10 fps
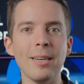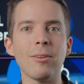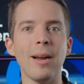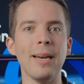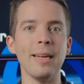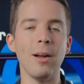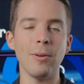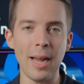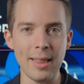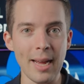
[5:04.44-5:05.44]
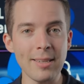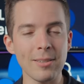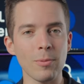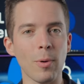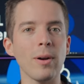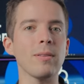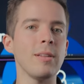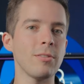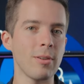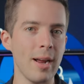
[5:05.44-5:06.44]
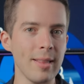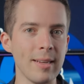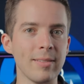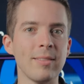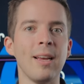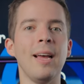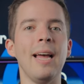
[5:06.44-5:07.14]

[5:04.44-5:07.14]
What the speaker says: iterating. Okay, that didn't work. Let's try this.